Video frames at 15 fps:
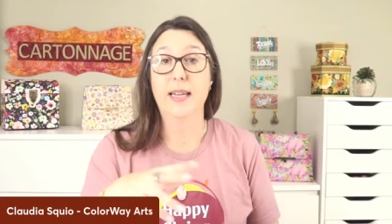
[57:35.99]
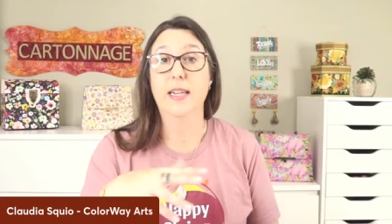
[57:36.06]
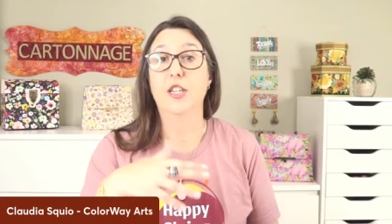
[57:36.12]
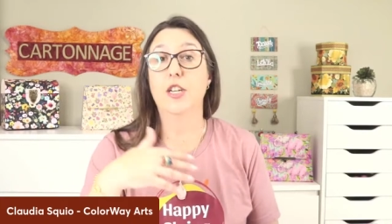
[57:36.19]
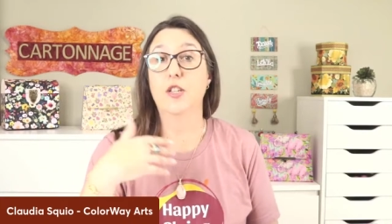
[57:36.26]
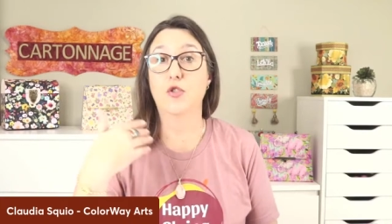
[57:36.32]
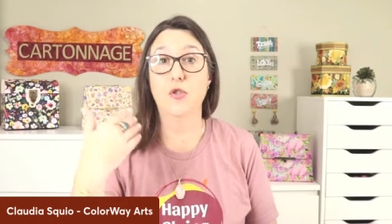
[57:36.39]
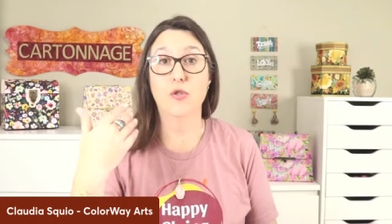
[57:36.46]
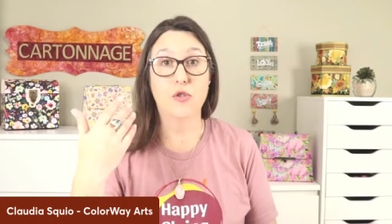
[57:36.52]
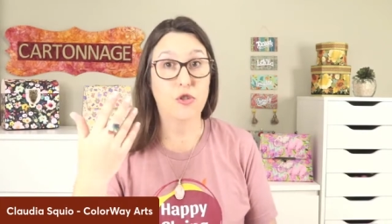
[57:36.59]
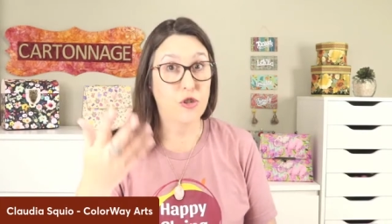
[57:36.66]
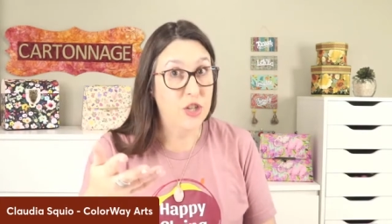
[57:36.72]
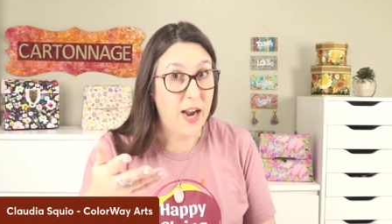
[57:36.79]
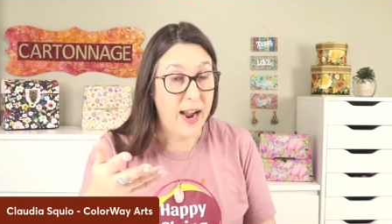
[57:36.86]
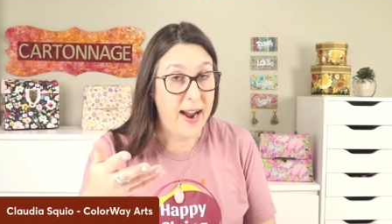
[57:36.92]
just to
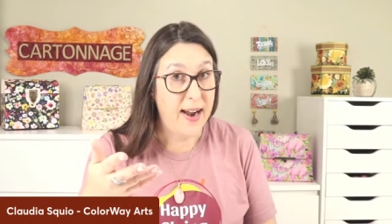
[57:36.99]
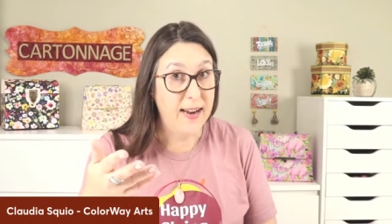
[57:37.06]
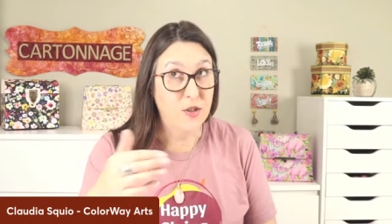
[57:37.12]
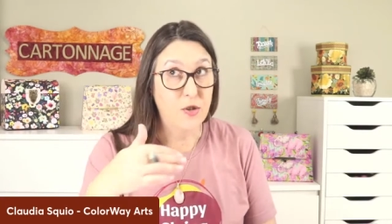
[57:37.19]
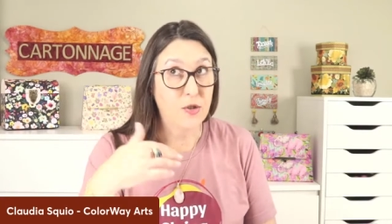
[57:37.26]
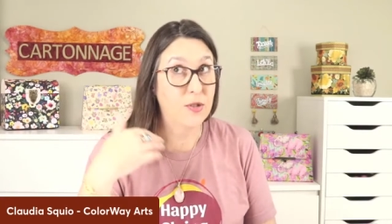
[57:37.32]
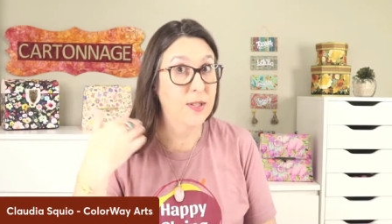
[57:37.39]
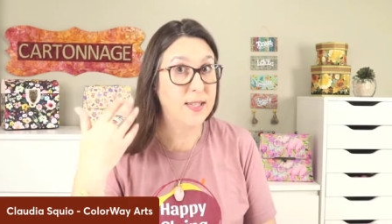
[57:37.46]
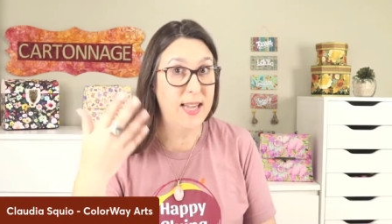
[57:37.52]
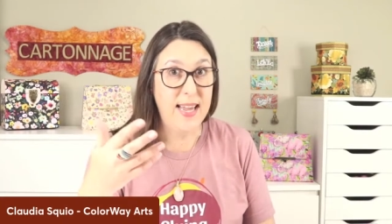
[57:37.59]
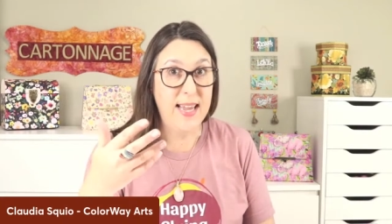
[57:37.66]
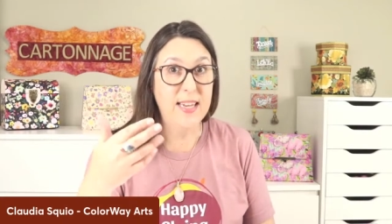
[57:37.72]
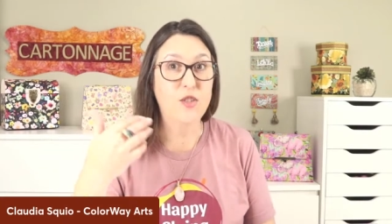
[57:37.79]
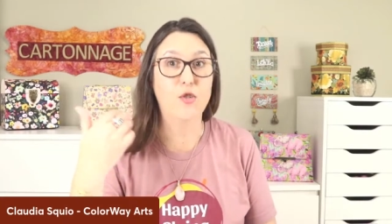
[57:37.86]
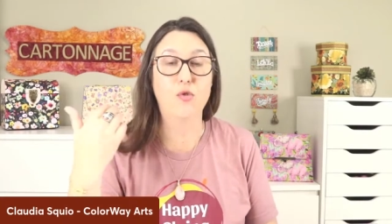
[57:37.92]
char- to
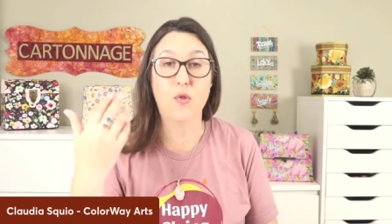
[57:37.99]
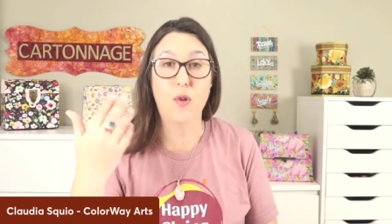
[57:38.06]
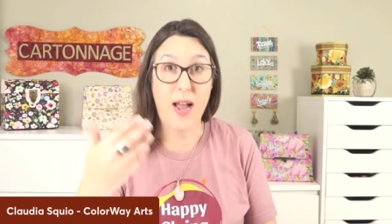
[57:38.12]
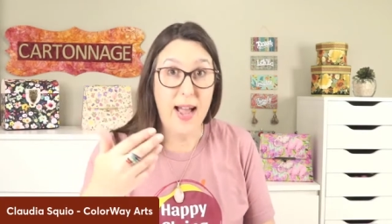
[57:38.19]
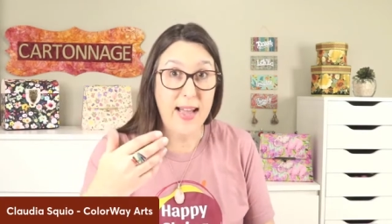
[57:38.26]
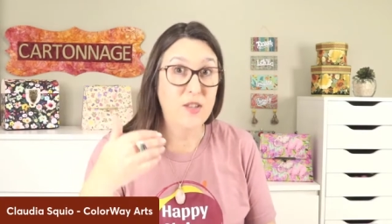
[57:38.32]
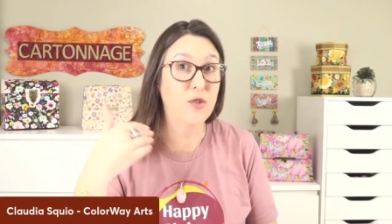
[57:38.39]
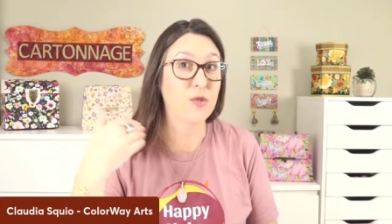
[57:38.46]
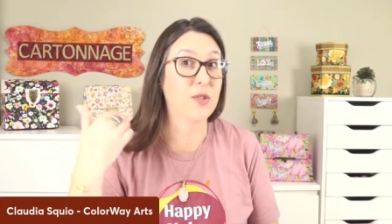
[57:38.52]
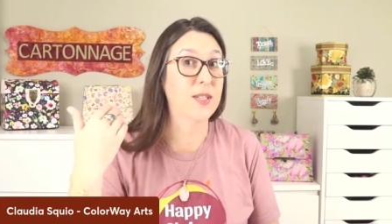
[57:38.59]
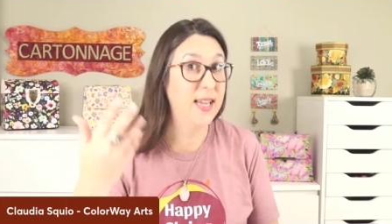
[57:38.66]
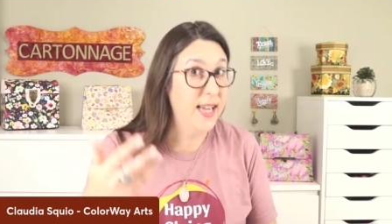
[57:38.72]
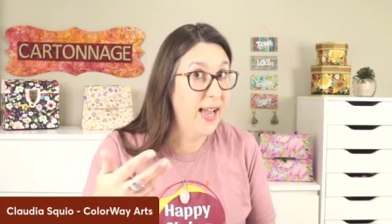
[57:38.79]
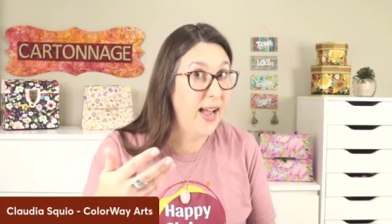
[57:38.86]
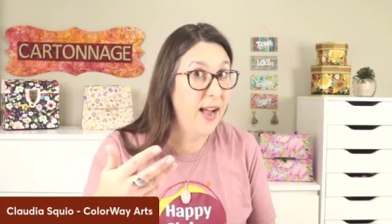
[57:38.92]
see, to try, to
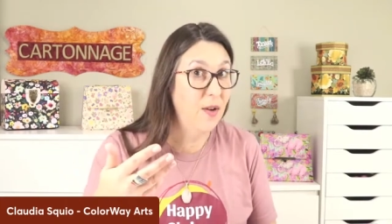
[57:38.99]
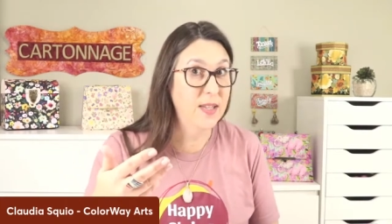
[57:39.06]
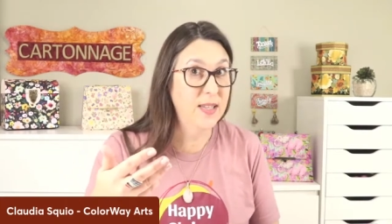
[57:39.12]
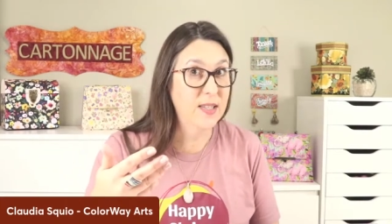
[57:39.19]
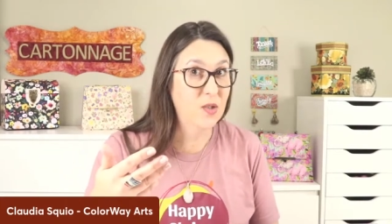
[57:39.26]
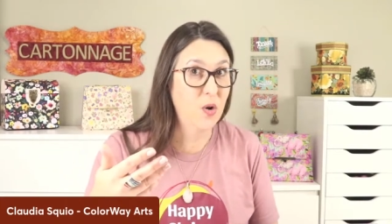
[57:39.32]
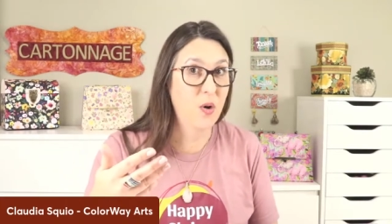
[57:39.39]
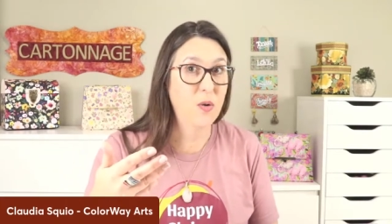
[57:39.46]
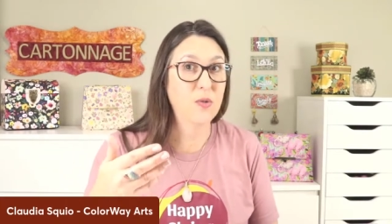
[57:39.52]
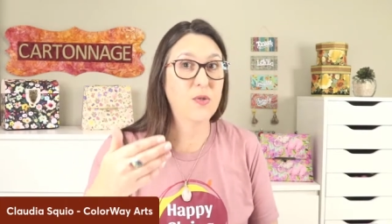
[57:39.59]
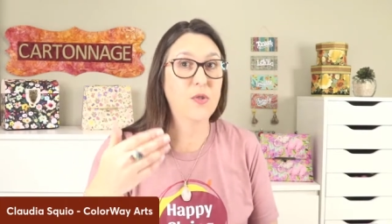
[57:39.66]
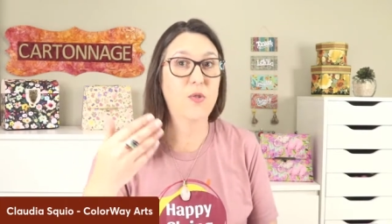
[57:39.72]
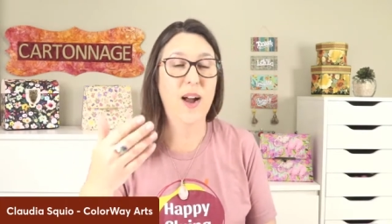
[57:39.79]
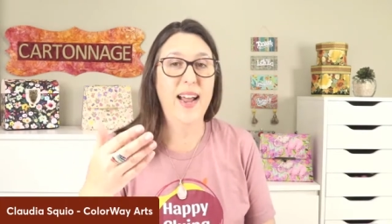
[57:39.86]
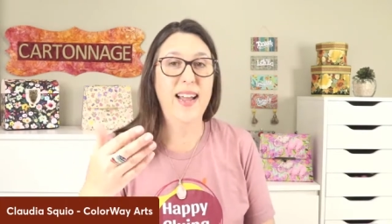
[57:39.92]
see how this
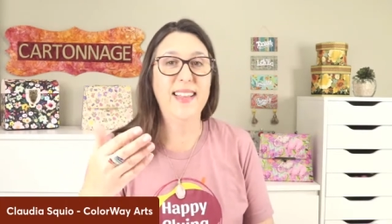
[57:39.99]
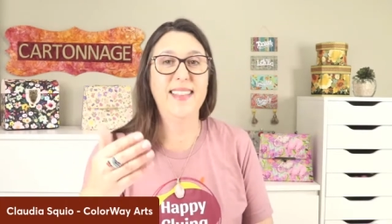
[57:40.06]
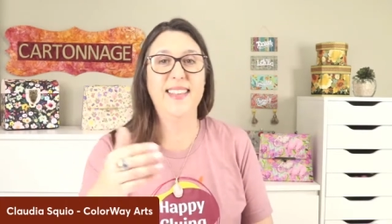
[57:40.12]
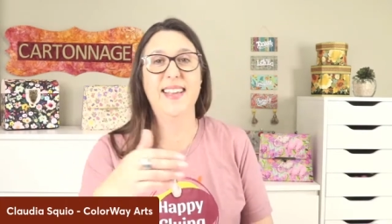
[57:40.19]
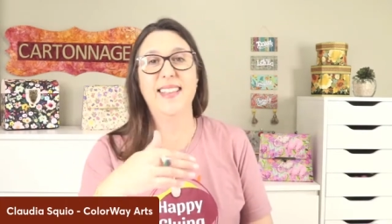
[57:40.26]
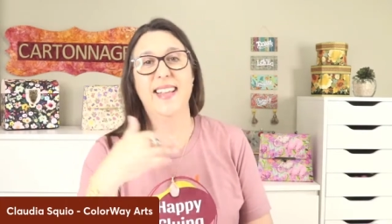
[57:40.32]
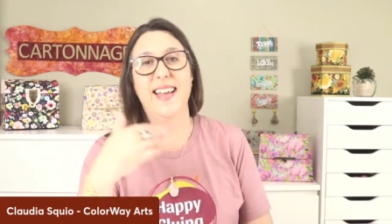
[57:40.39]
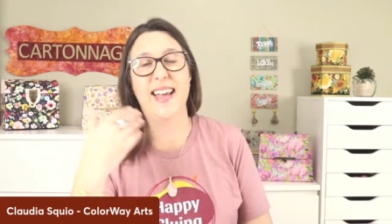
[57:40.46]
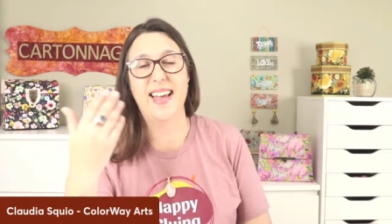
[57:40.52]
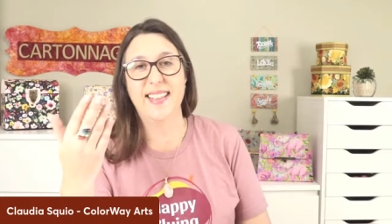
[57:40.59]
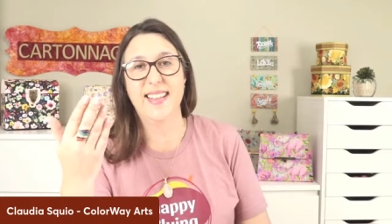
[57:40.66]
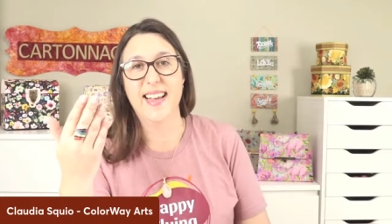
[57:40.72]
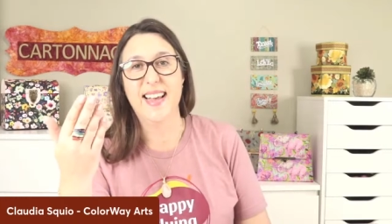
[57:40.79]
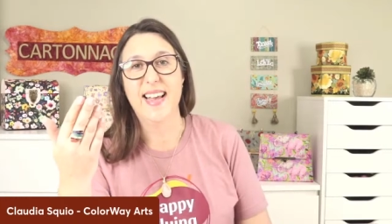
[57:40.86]
goes, right? And then